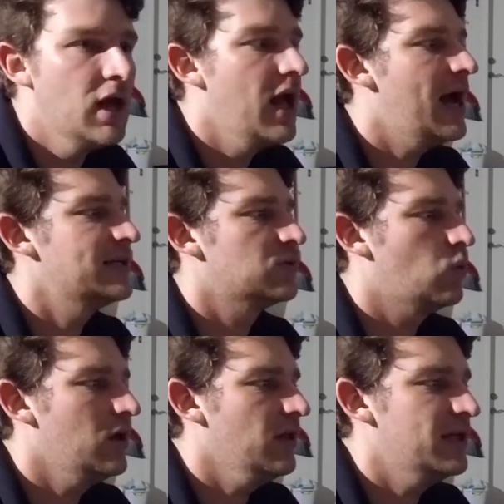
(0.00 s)
as
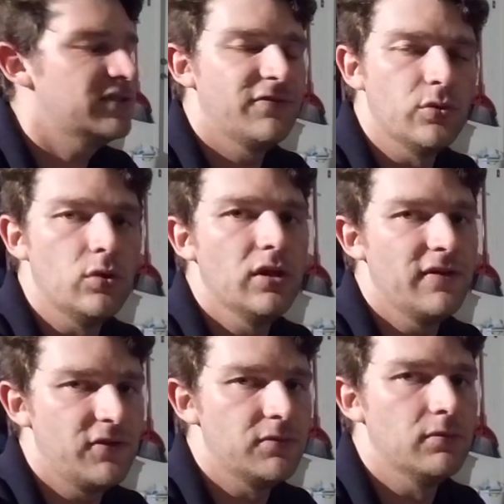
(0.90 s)
well as fuel if
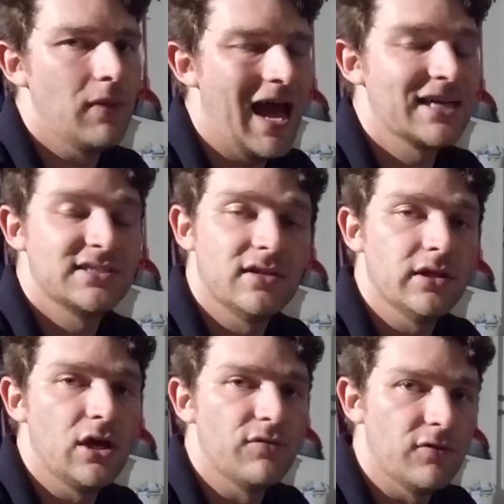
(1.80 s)
you accidentally
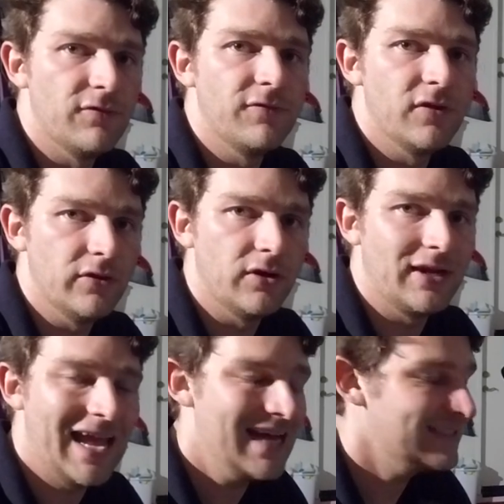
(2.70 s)
overfill your
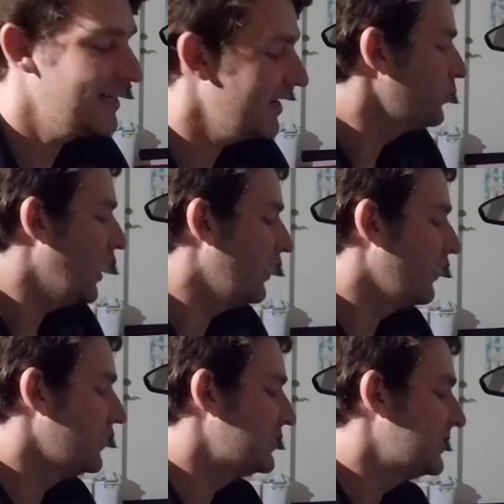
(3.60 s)
gas tank. And then
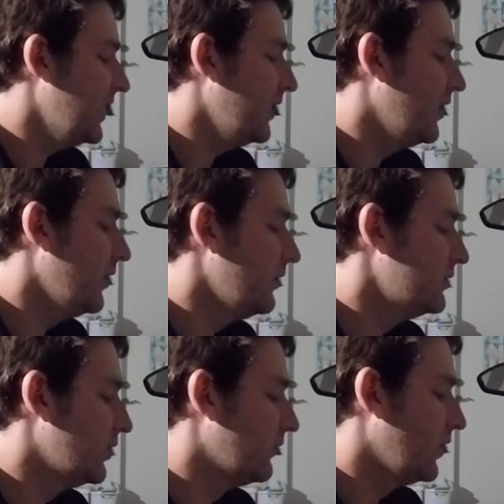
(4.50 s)
the second hose
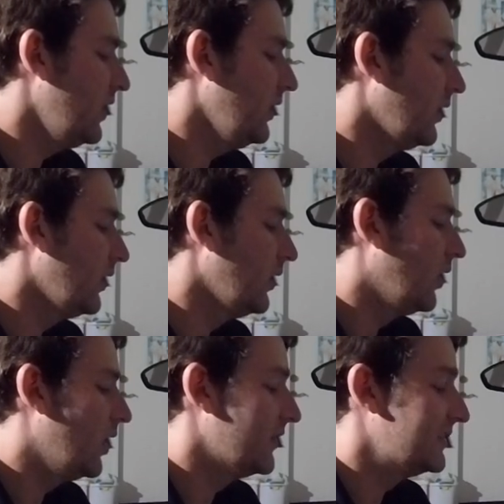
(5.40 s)
over here
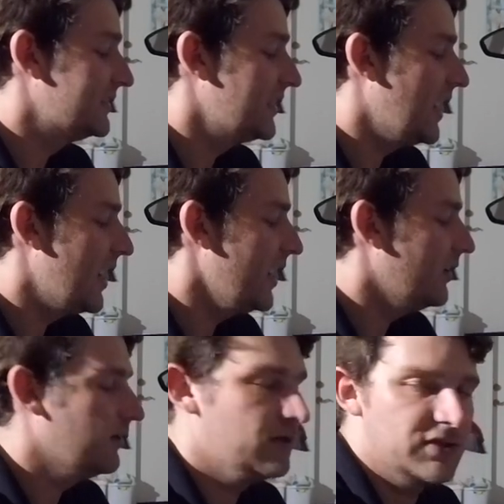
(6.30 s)
on the side,
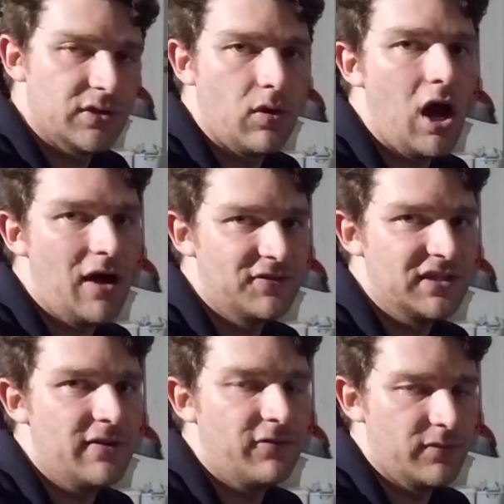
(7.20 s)
so
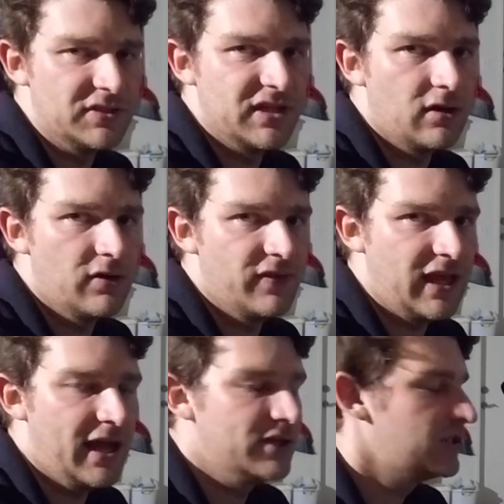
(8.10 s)
offset from the center of the
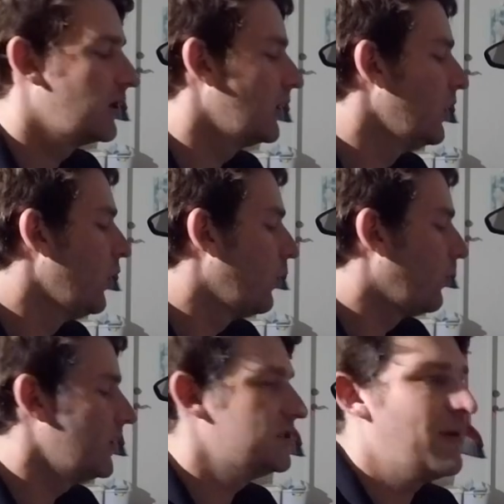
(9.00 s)
canister,
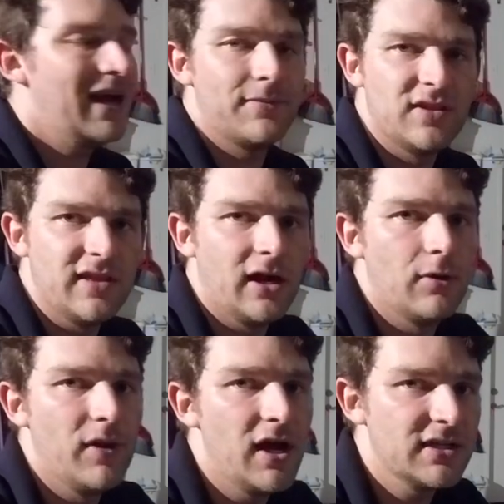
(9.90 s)
runs back up to the air
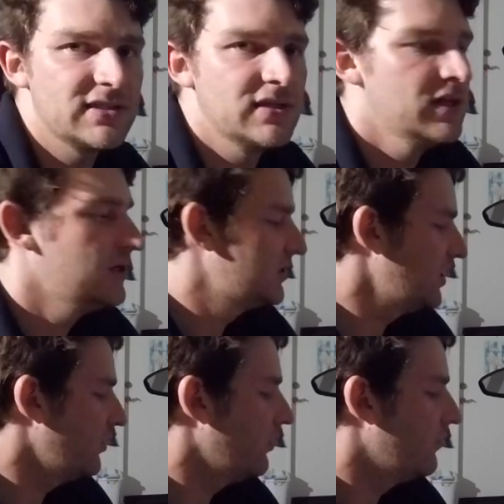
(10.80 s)
box.
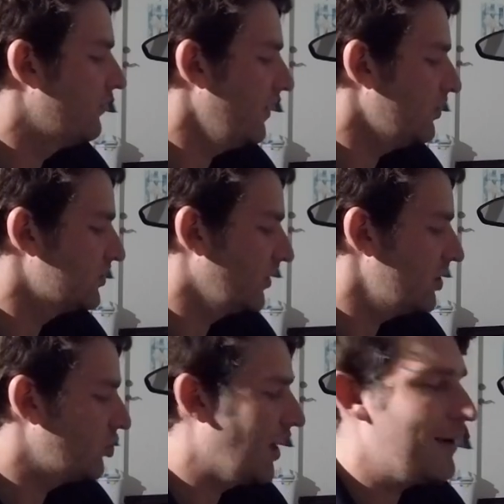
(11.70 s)
So vapors will get
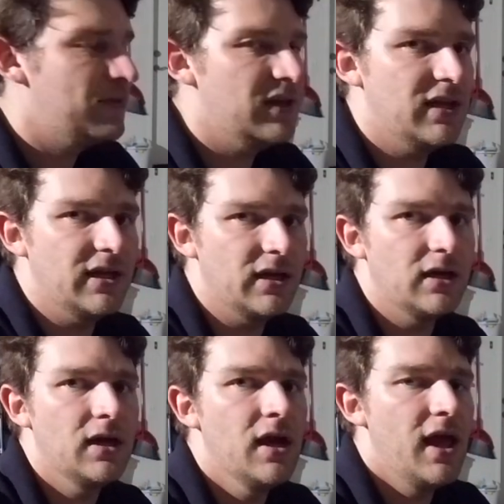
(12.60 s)
trapped in
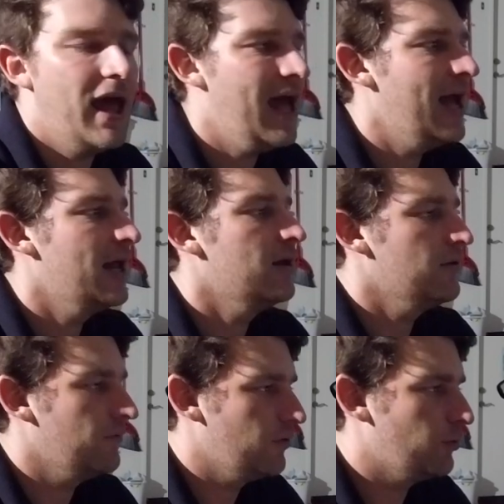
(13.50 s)
here, and
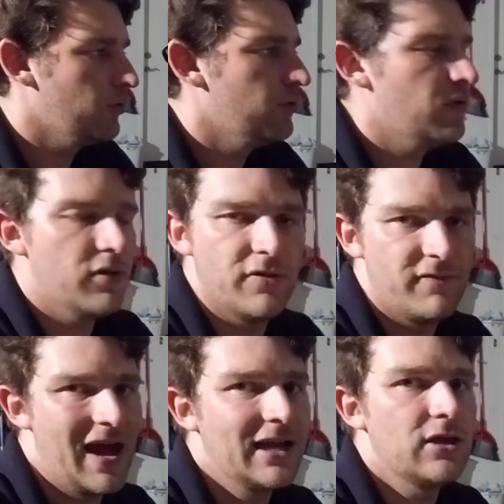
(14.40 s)
through the
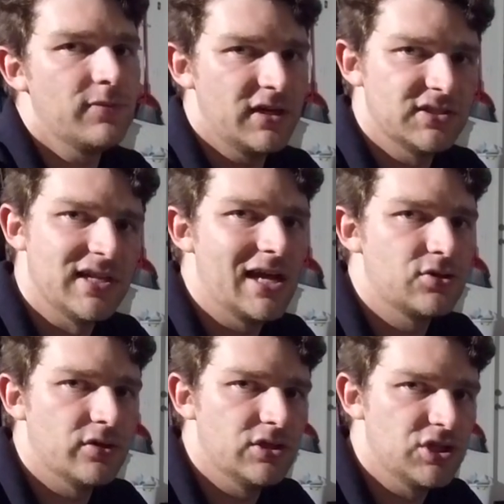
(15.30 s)
vacuum that is
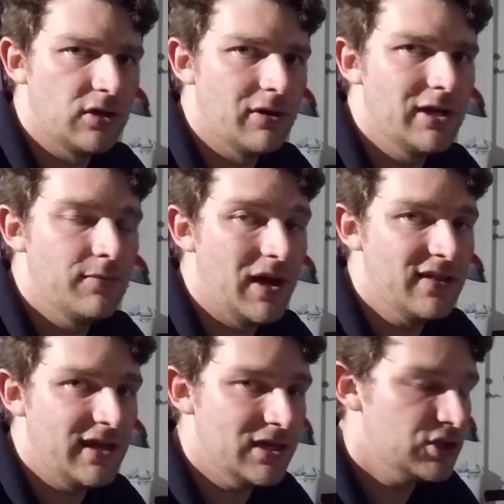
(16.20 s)
naturally generated by the
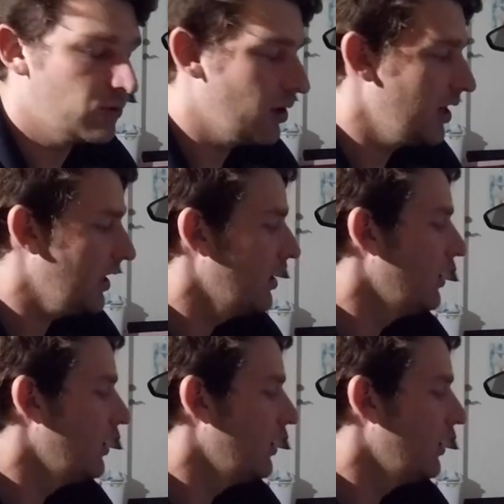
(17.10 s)
engine running,